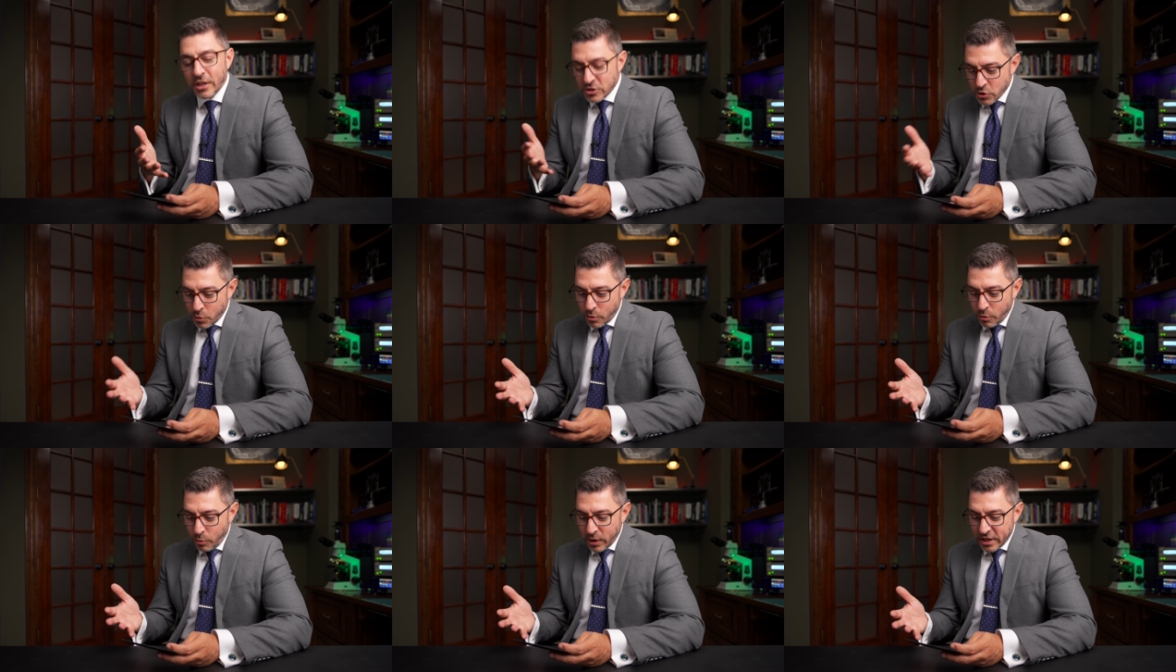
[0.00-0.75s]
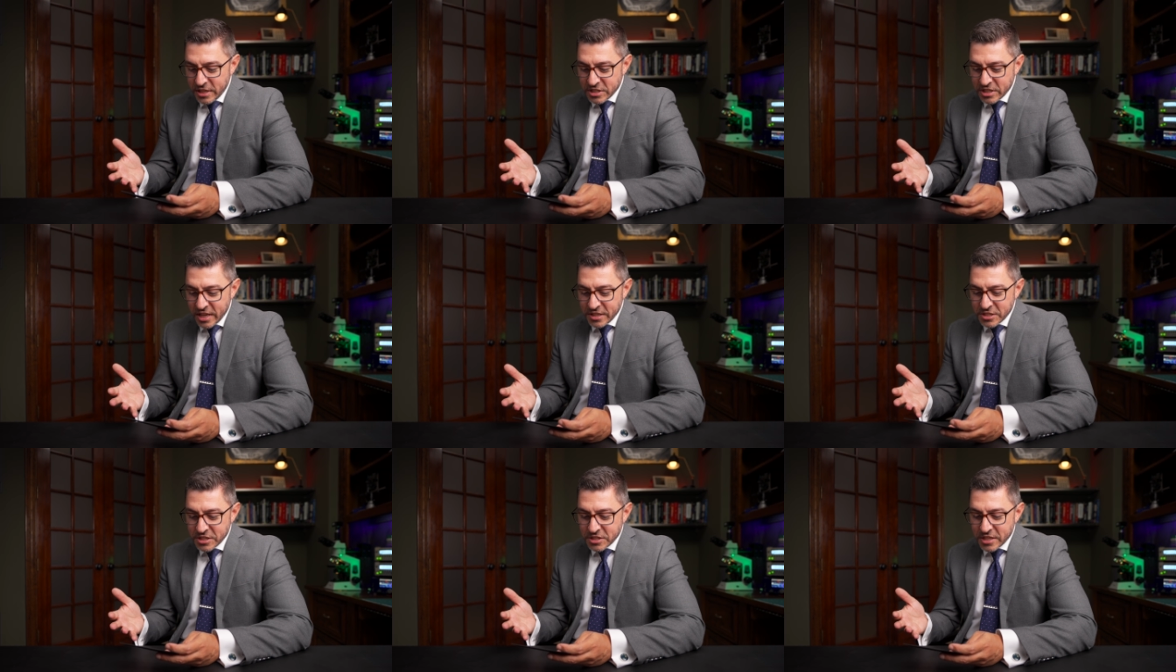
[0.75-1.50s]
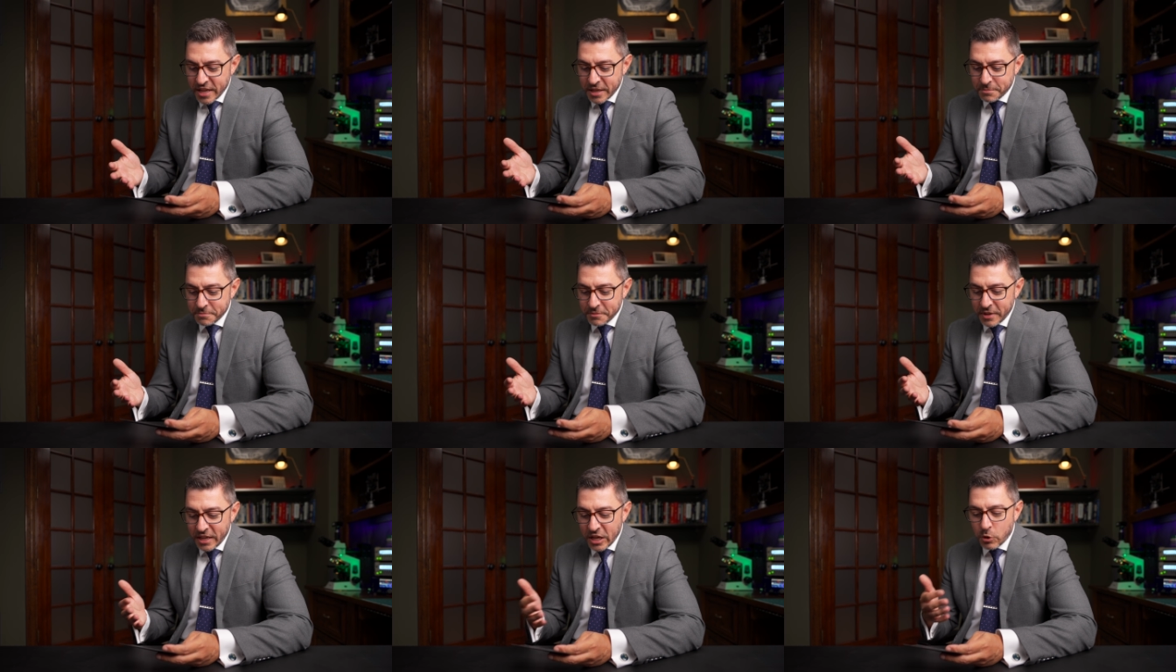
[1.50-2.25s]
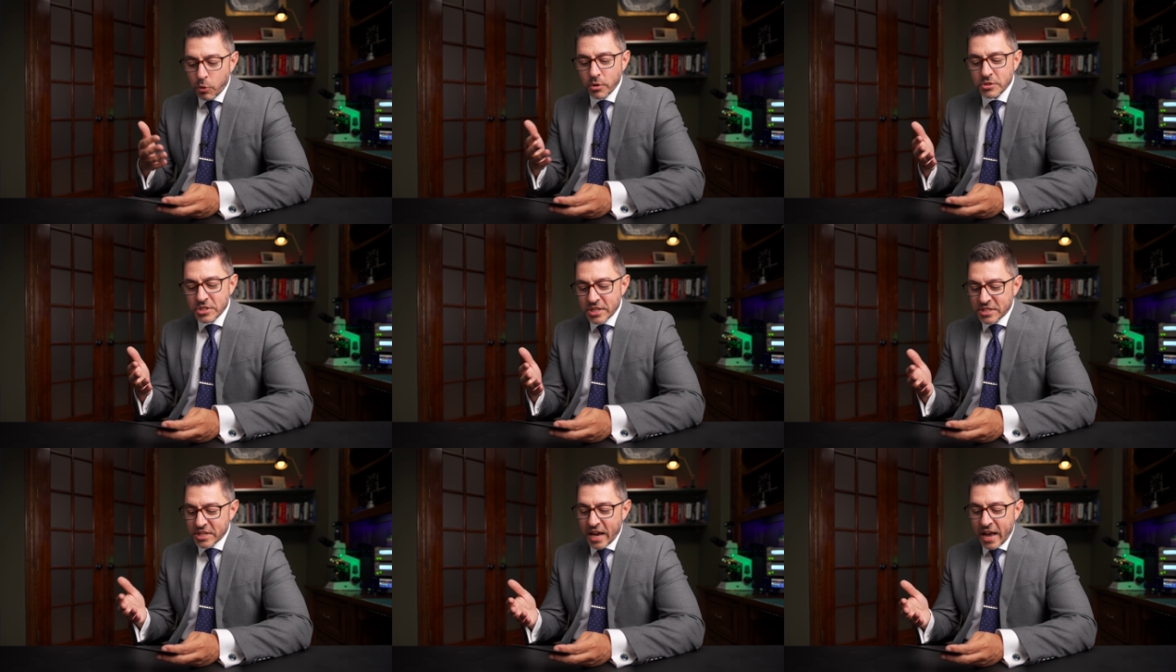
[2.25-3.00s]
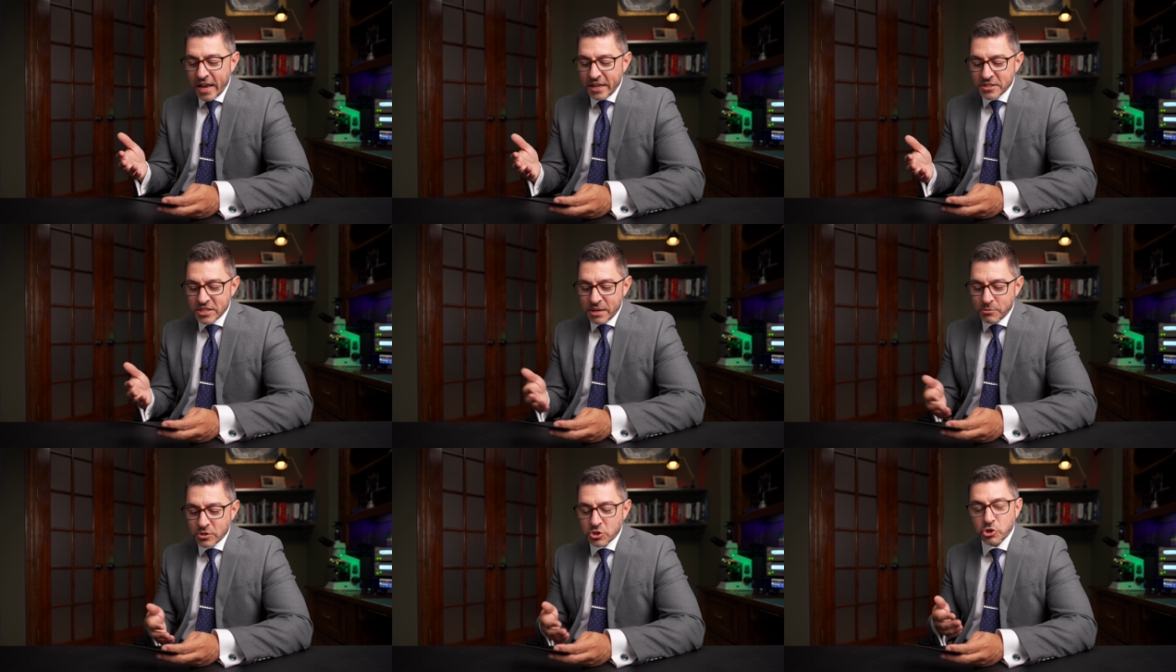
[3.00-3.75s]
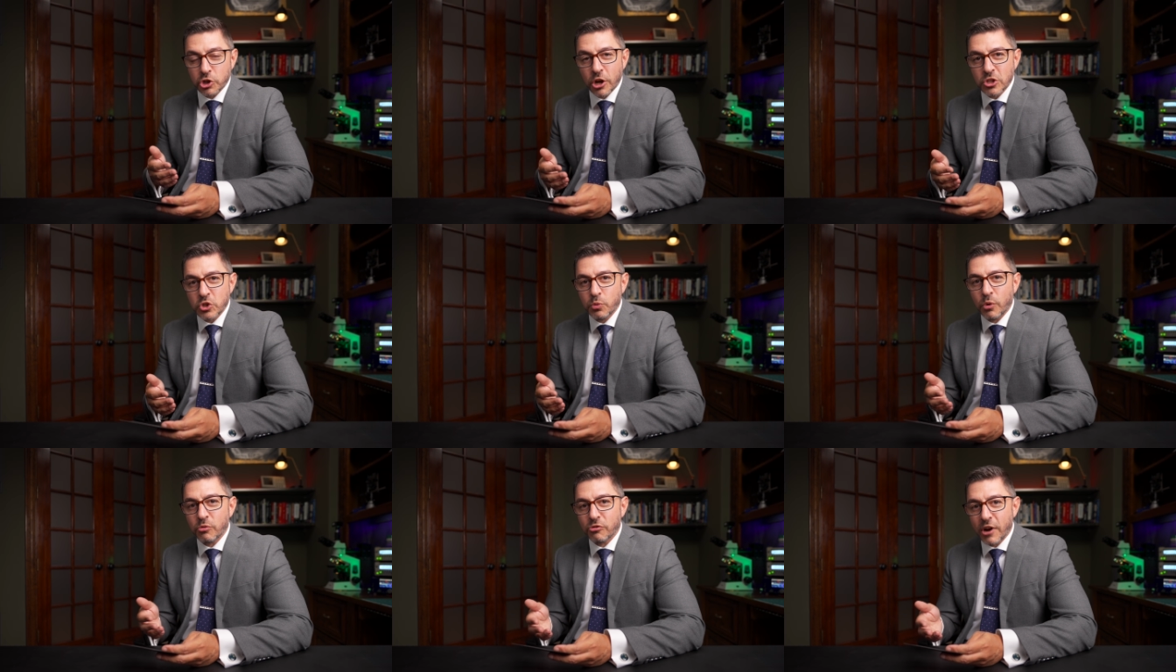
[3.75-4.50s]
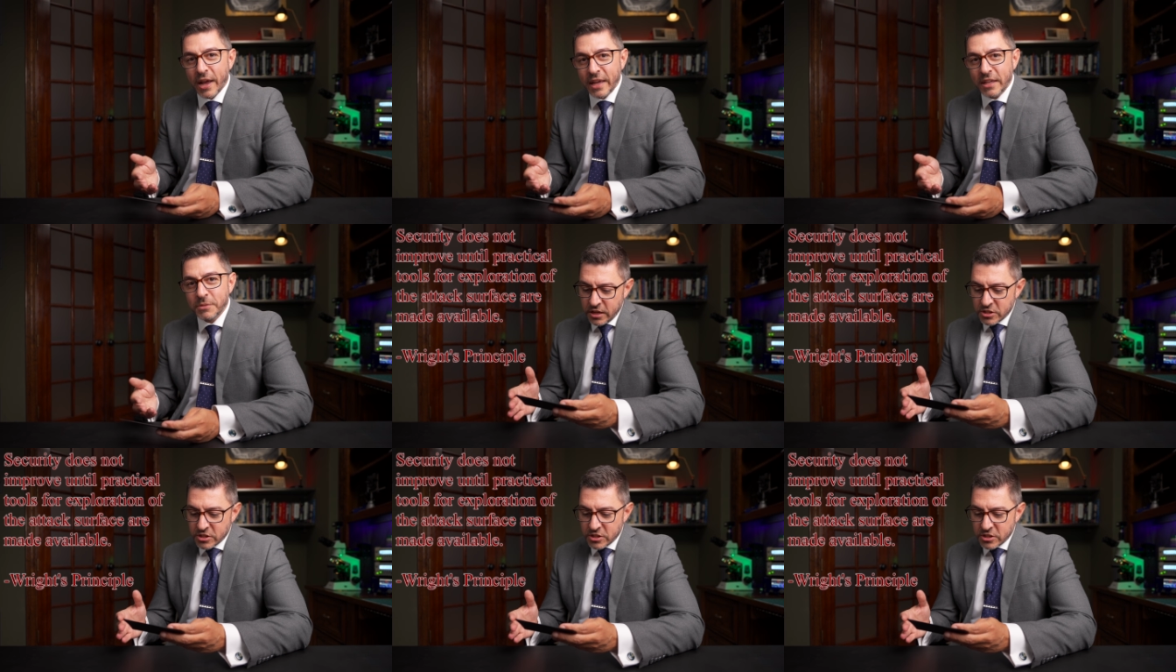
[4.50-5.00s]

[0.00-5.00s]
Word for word: So what he says is that he quotes this guy, his name was Joshua Wright,